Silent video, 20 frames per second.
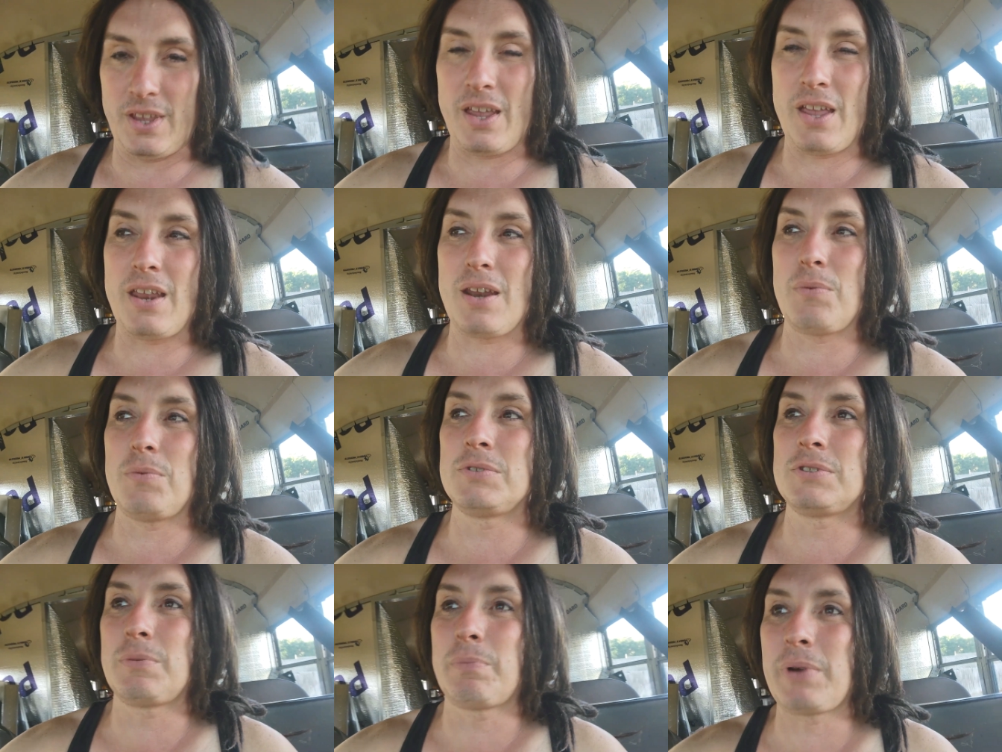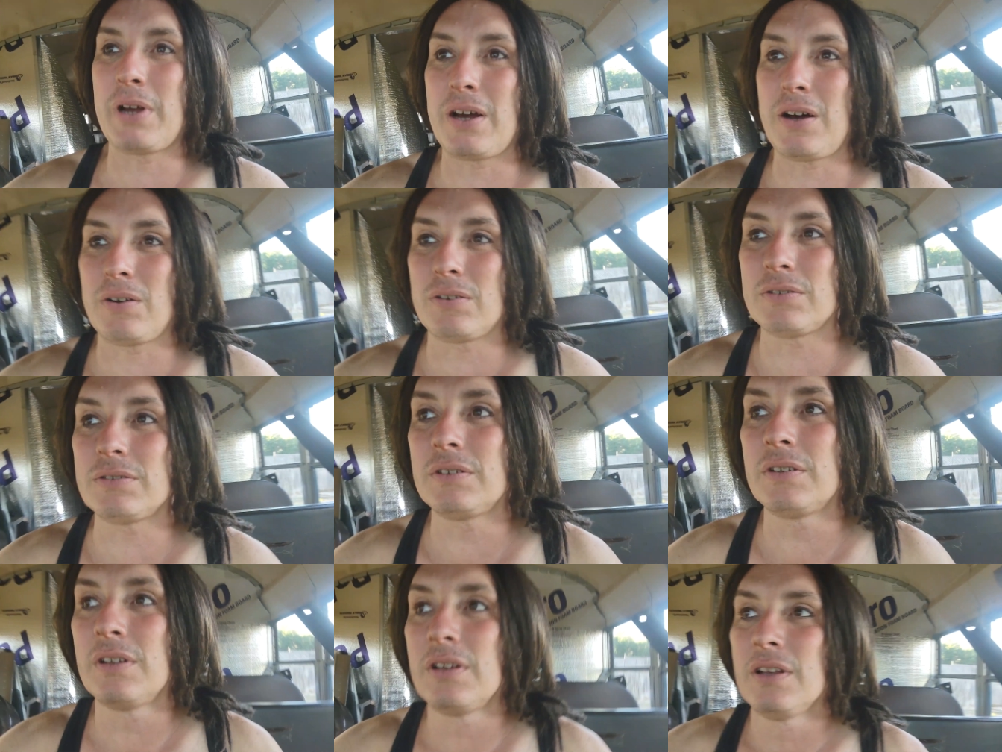And it was
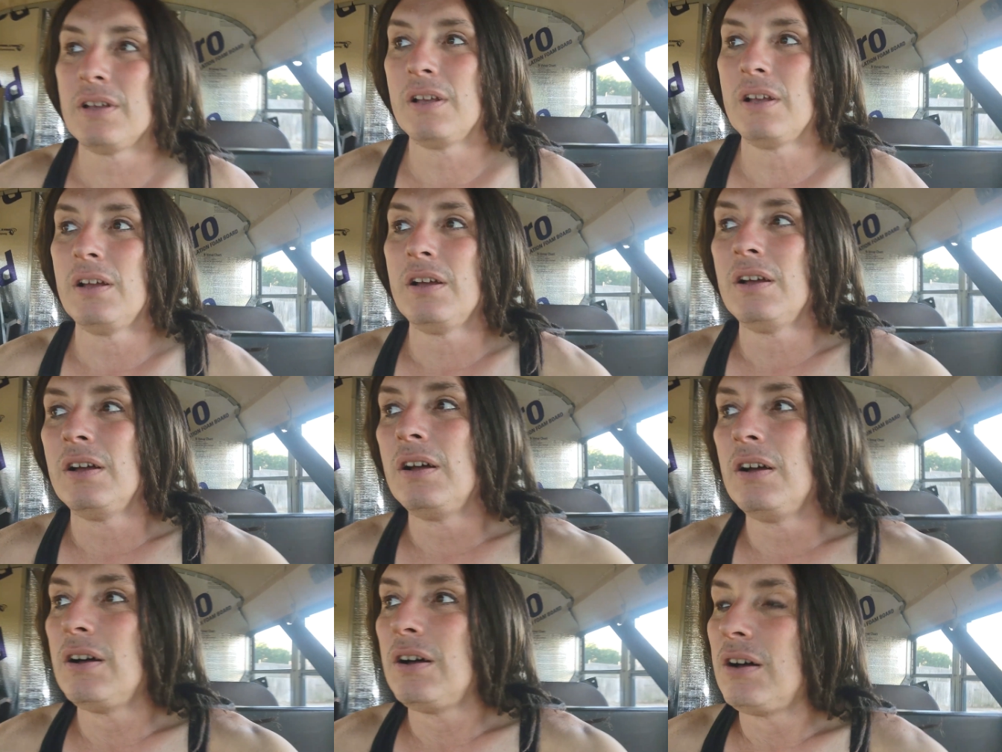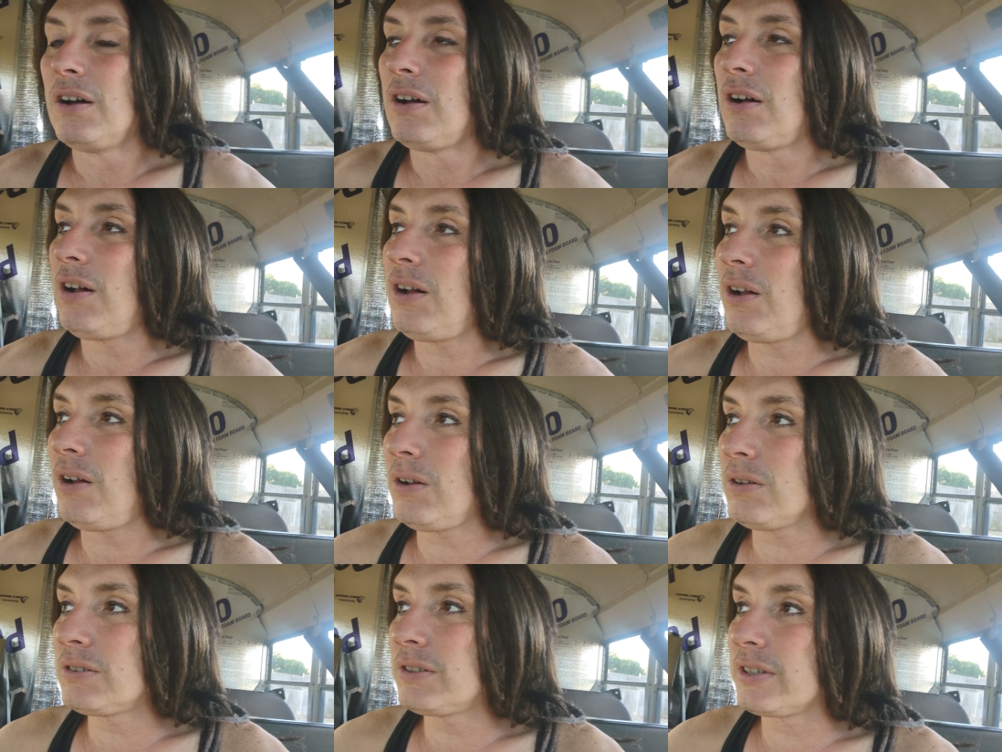about
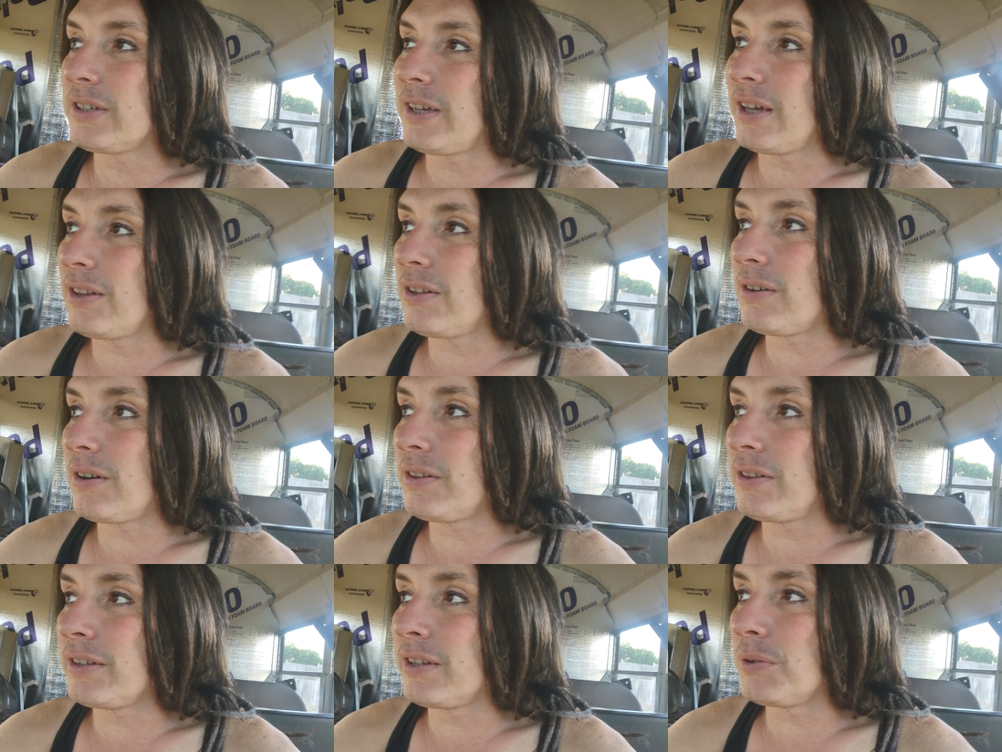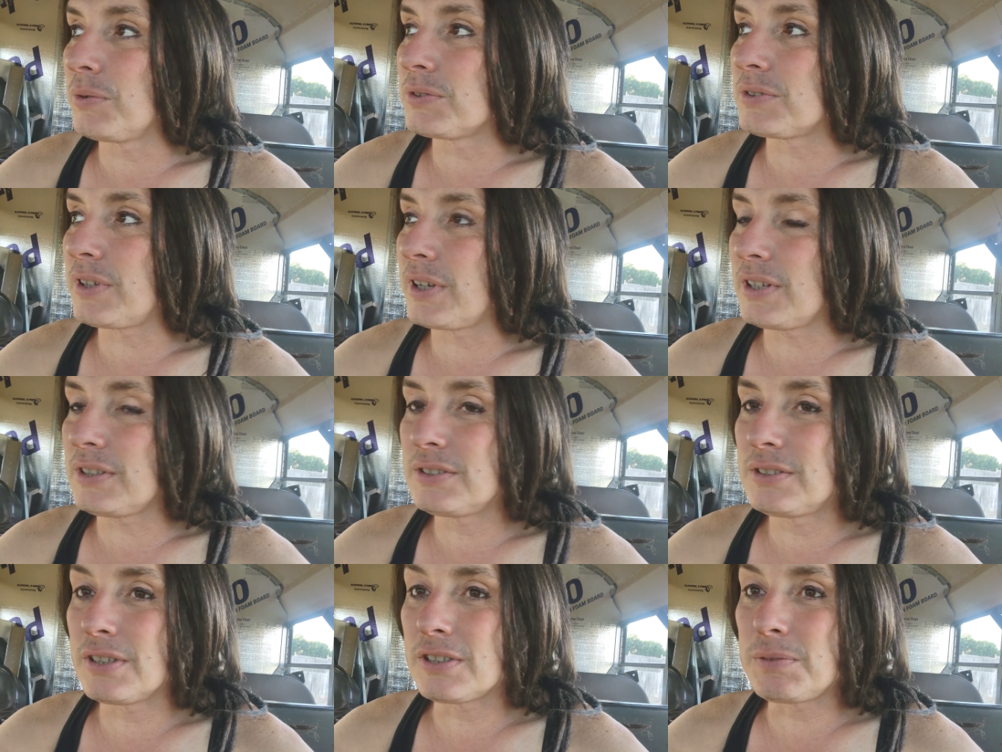all together, I think it was
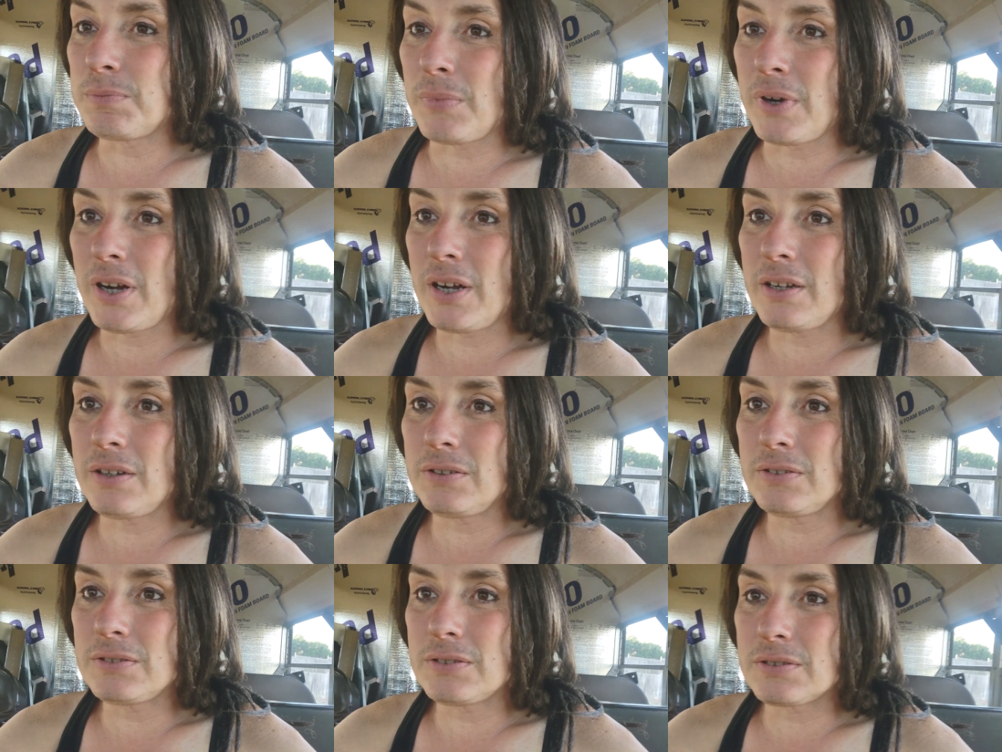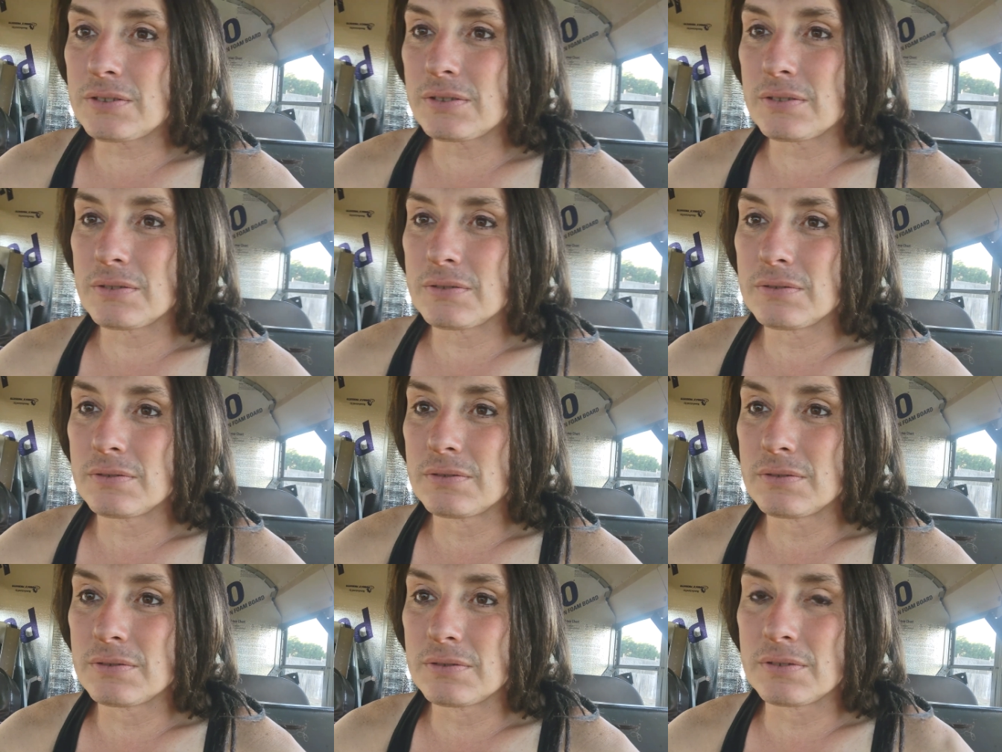like six miles,
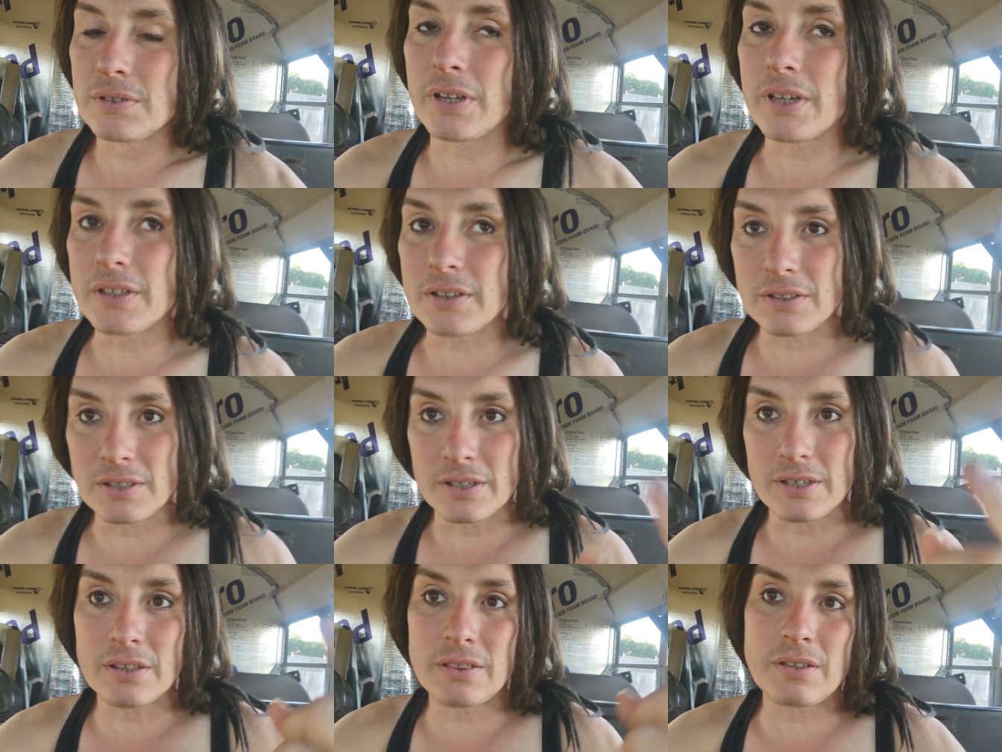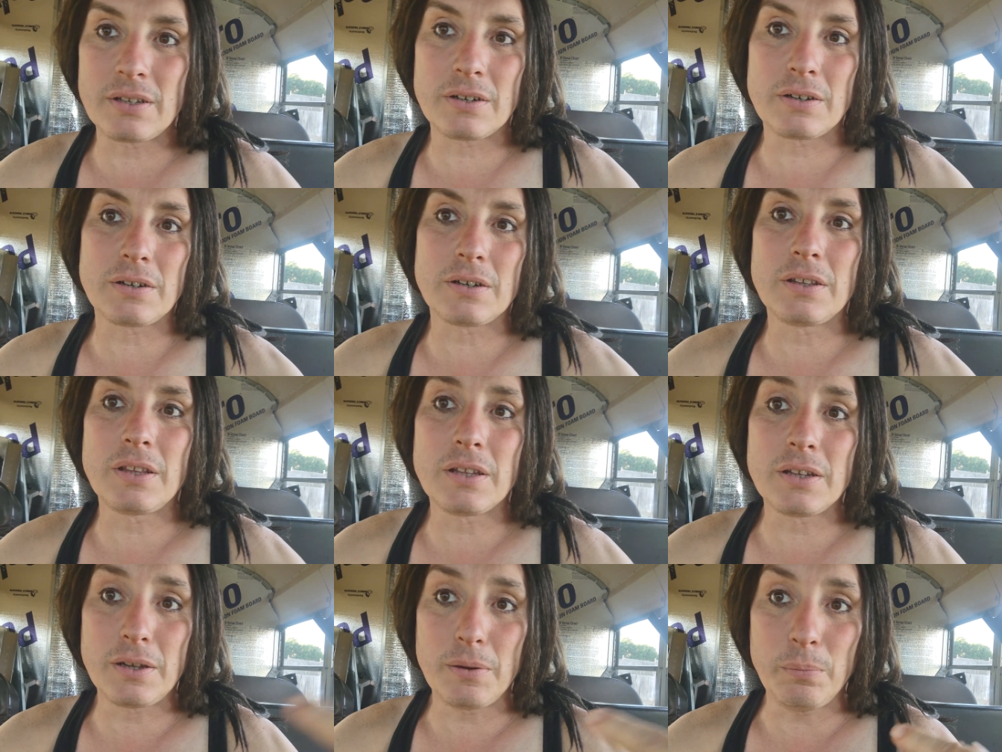like to get there
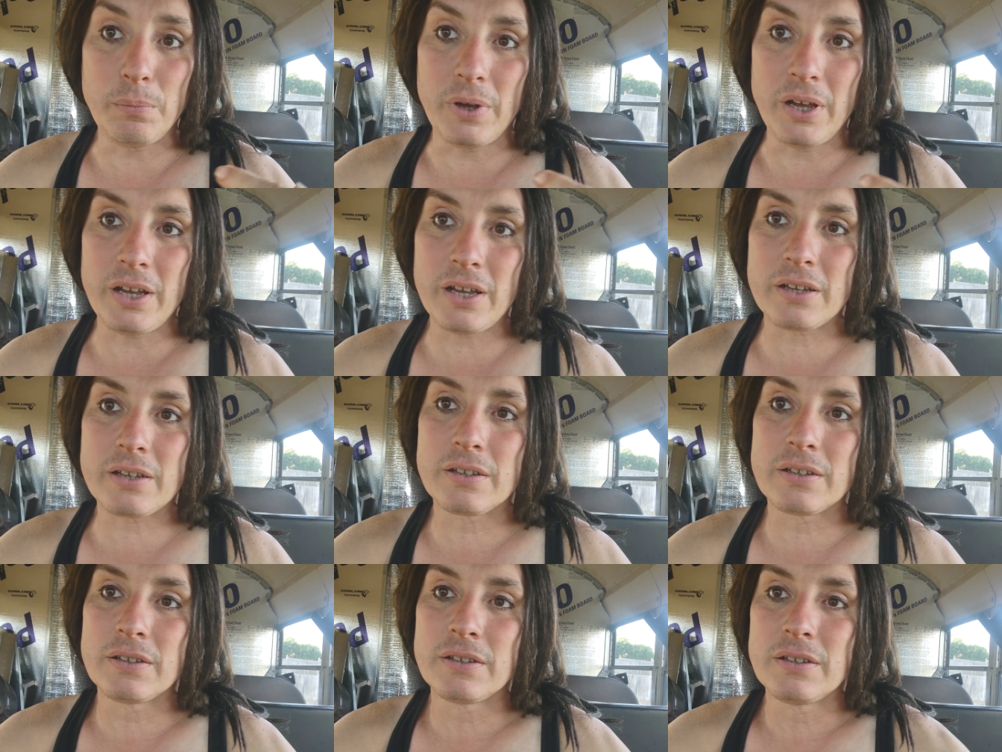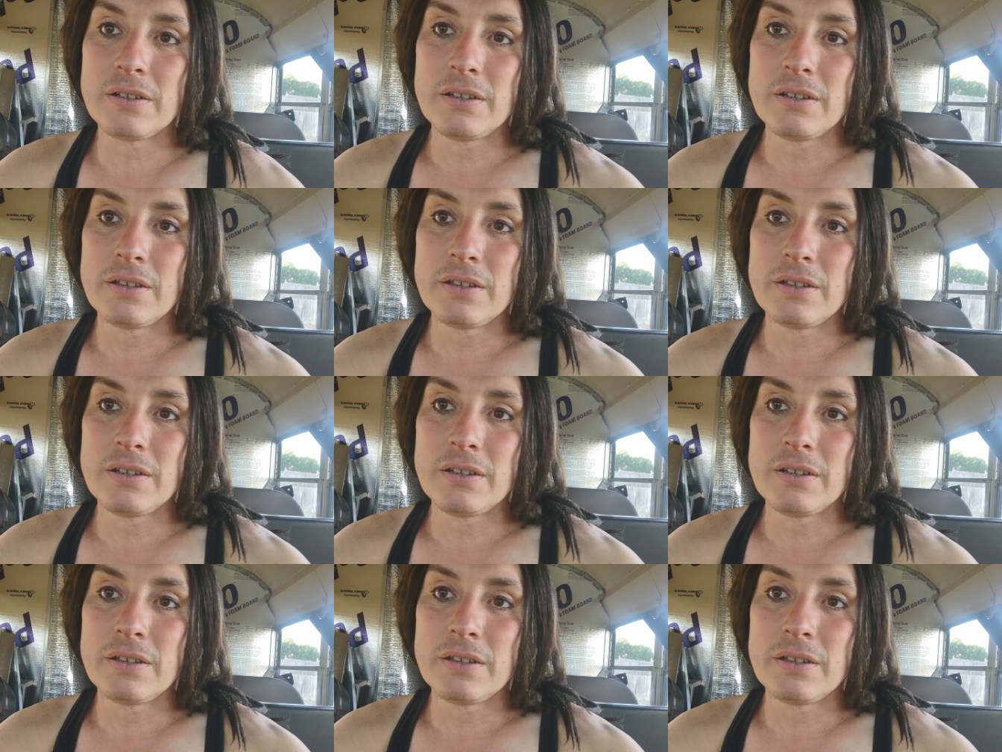and then come back.